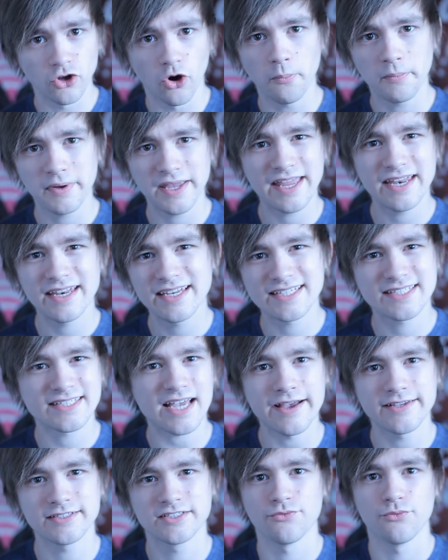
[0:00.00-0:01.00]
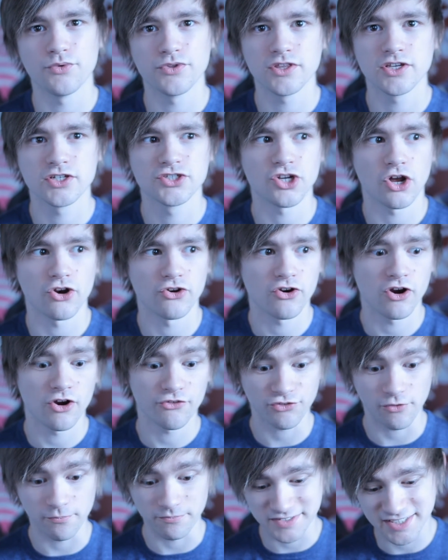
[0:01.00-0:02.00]
Don't be indecisive with your genre.
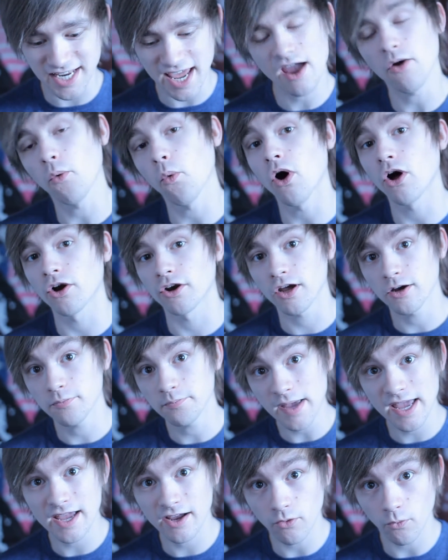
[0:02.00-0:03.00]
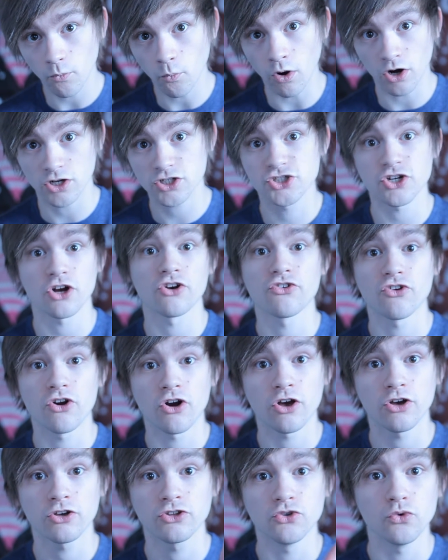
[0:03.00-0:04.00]
From day 1, pick what
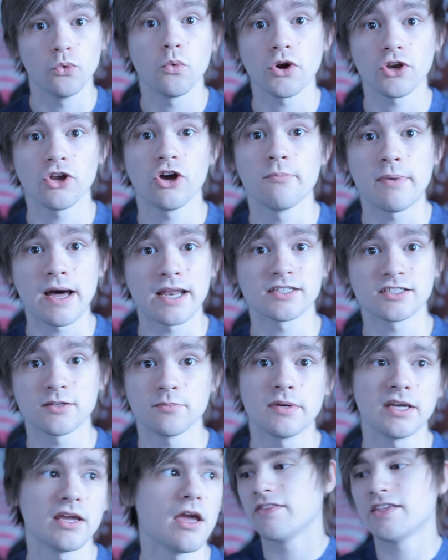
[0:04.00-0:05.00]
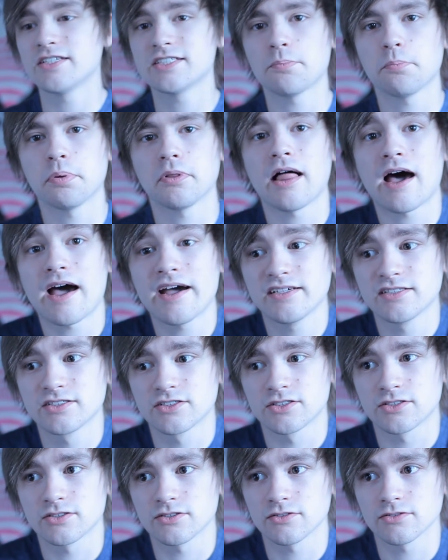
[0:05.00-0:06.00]
genre you want your band to be. This
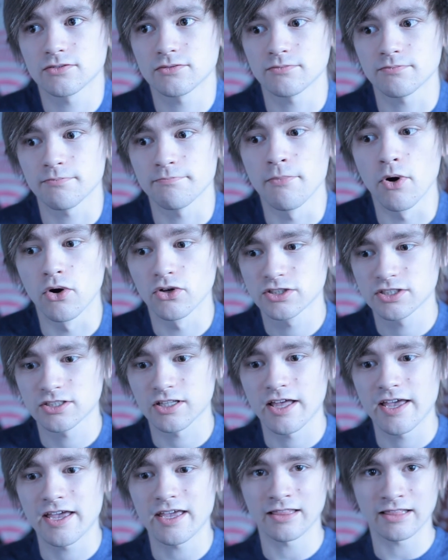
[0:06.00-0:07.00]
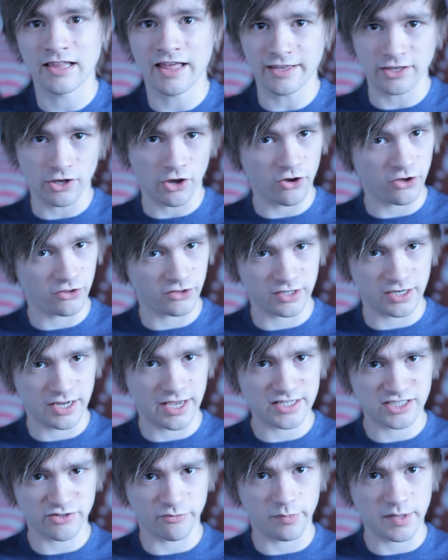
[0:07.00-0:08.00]
applies mostly in like your early
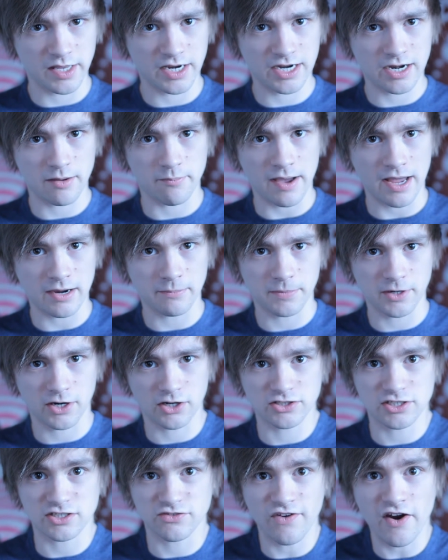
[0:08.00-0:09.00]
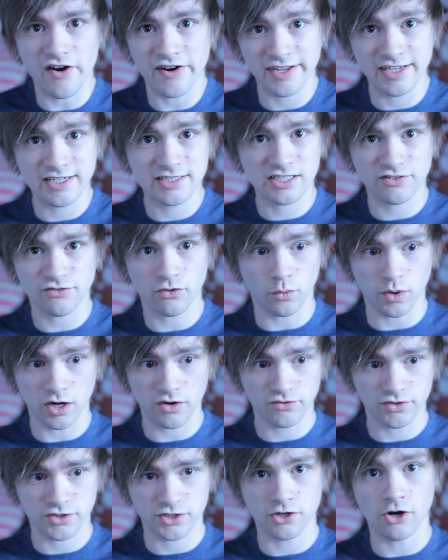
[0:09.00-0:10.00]
days of being in a band, because it's very easy for one
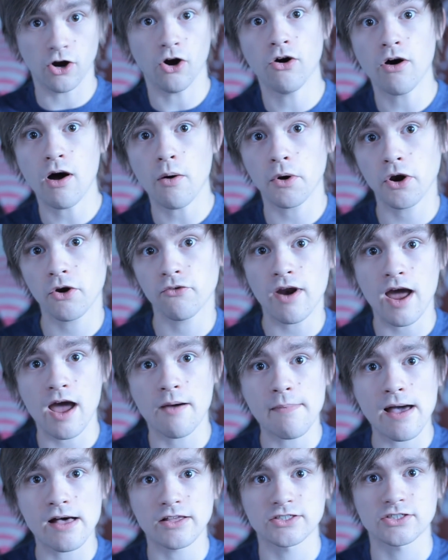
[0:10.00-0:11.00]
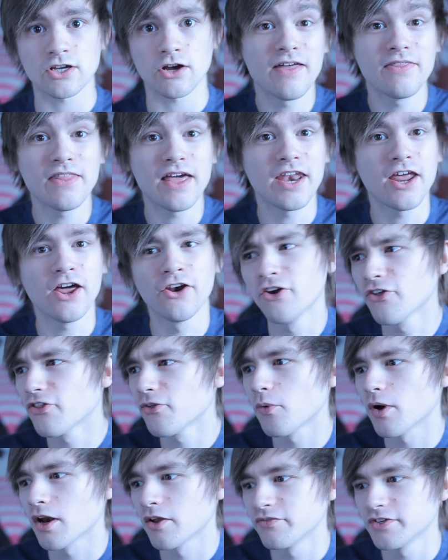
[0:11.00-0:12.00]
of you to go, oh, I want to write a metal song, and then another
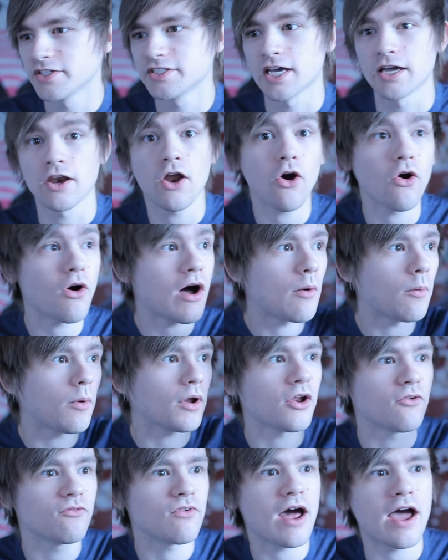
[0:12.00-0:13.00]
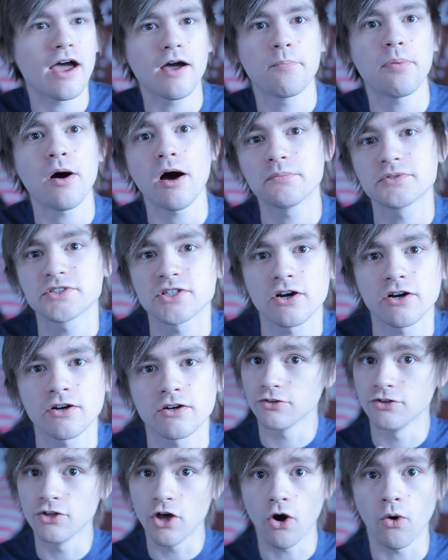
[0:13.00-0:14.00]
one of you saying, oh, I want to write a pop
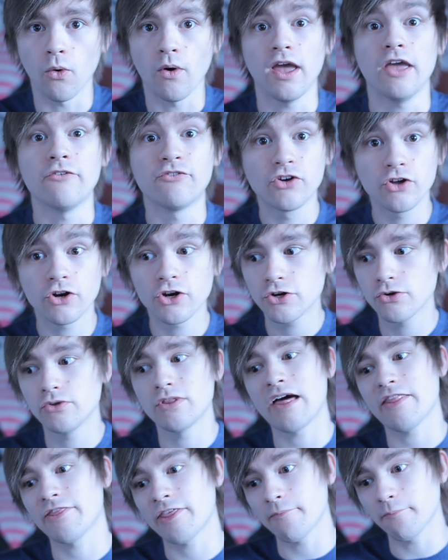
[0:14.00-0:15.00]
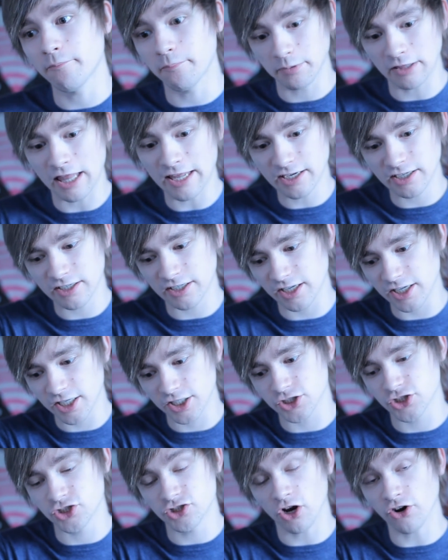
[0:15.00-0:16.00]
song. No, if you're going to do that, then blend
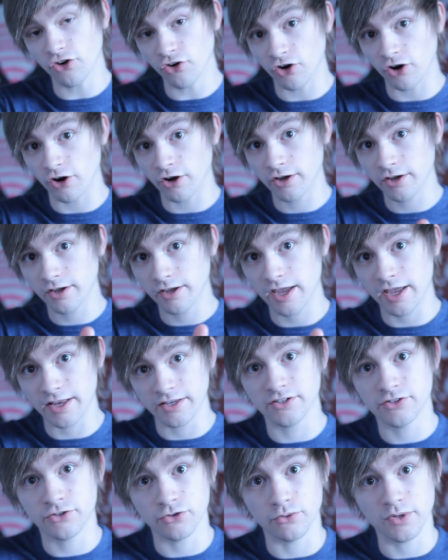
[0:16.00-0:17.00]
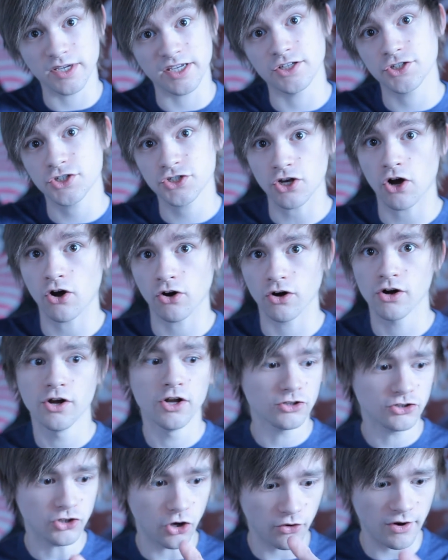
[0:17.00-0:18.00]
each genre into each song.
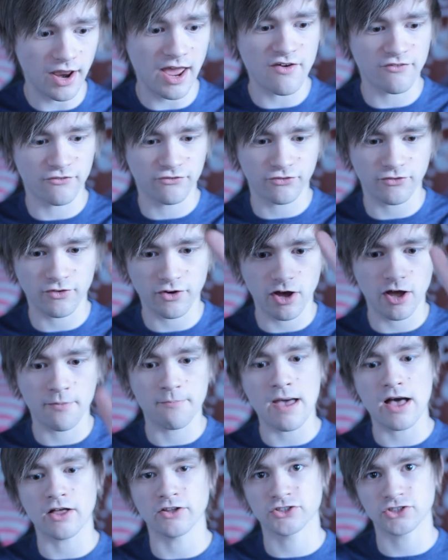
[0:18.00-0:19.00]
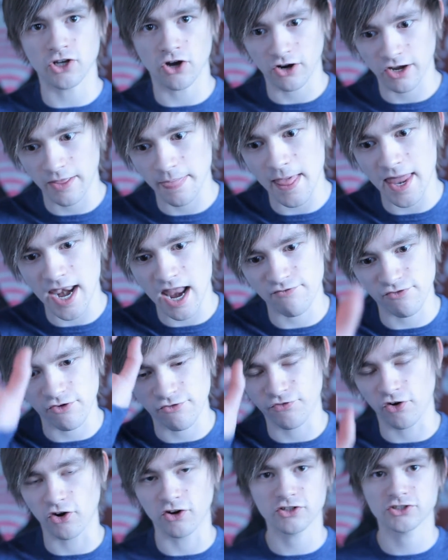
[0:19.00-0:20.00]
Don't have a metal song and then have a
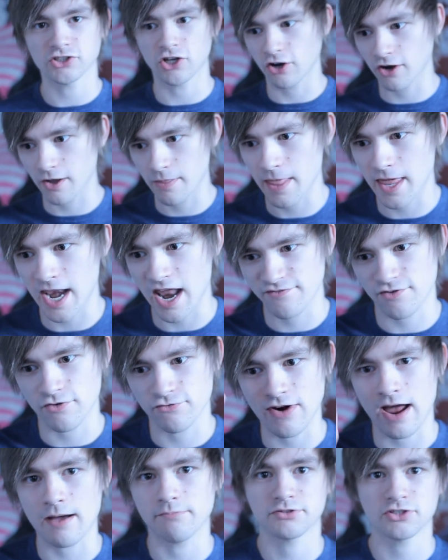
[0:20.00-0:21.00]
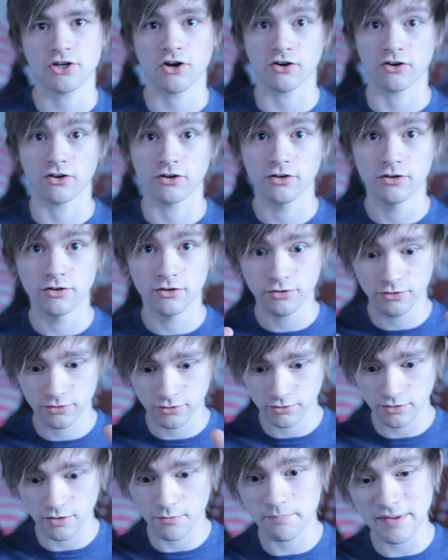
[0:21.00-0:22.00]
funk song and then have a rap song.
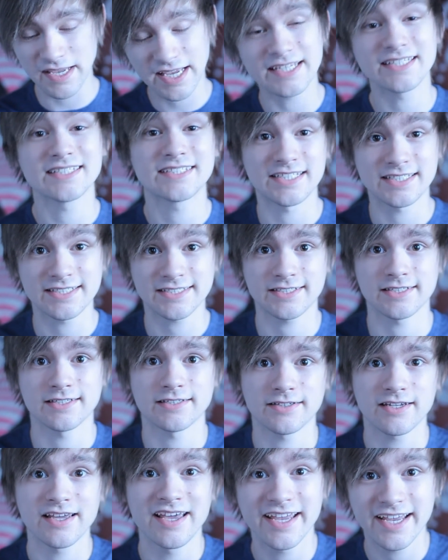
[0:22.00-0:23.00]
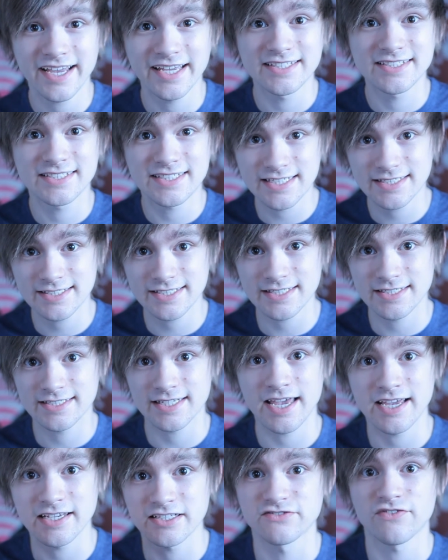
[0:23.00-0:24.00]
Be consistent.
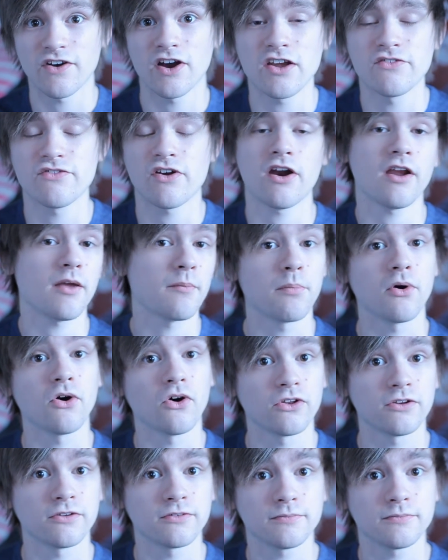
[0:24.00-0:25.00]
Consistency is very, very important.